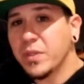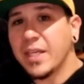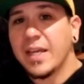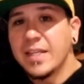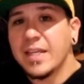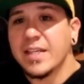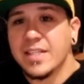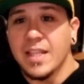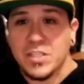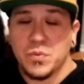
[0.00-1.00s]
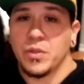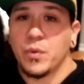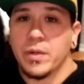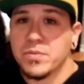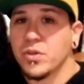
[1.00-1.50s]
what the idea is, and that's really
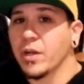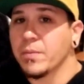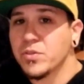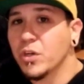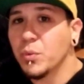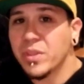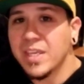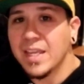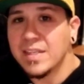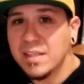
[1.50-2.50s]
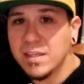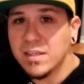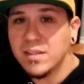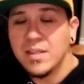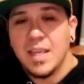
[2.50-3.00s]
where I'm starting. I'm starting with the
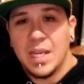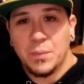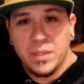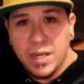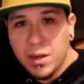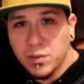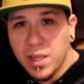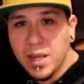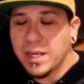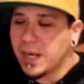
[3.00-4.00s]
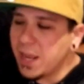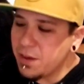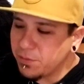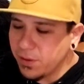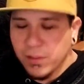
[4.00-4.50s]
idea and with an outline, and I
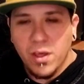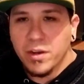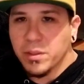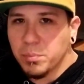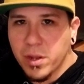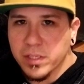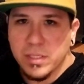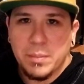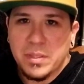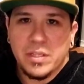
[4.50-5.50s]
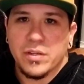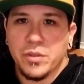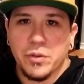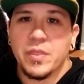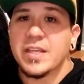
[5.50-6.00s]
have a lot of the products. I mean,
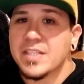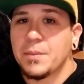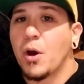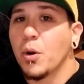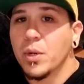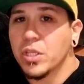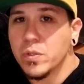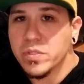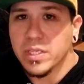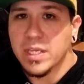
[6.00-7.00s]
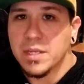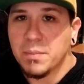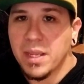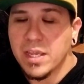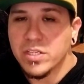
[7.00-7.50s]
there are things that I'm already using in
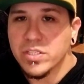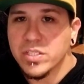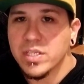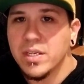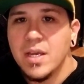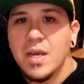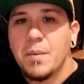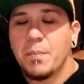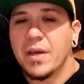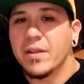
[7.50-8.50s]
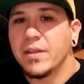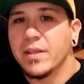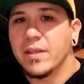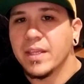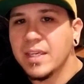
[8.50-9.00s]
my agency, but
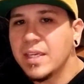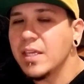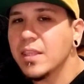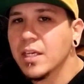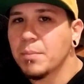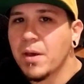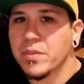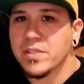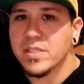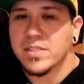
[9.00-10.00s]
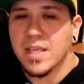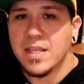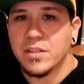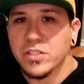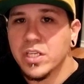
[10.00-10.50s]
the key thing about this is
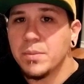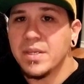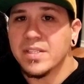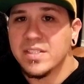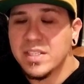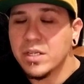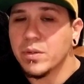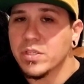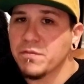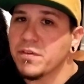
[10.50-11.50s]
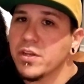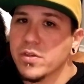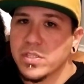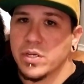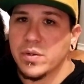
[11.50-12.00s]
that there's going to be a video
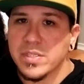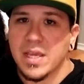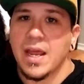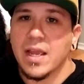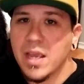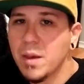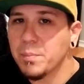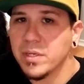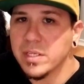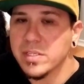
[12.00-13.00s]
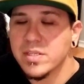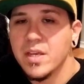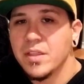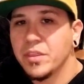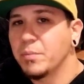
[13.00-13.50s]
series that accompanies
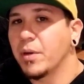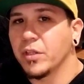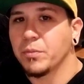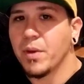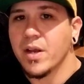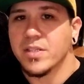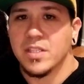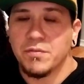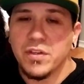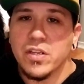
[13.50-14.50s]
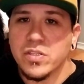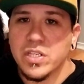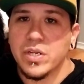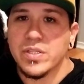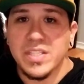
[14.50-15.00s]
the Butler Box, and the video
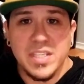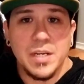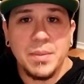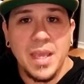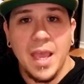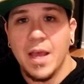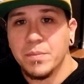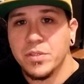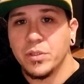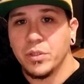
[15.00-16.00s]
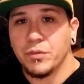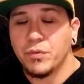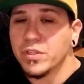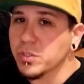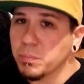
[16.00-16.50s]
series is going to be absolutely
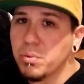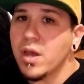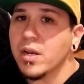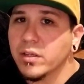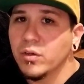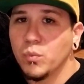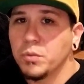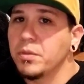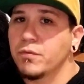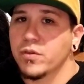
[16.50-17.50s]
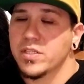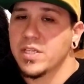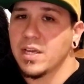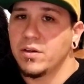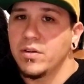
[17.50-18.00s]
free. So the product will be for
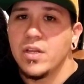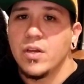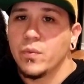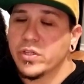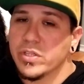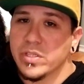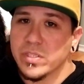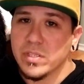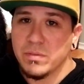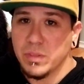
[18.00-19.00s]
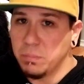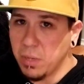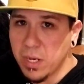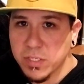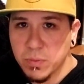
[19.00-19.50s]
sale, which is the
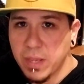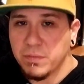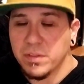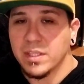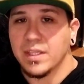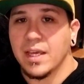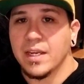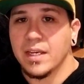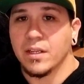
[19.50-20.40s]
box with everything that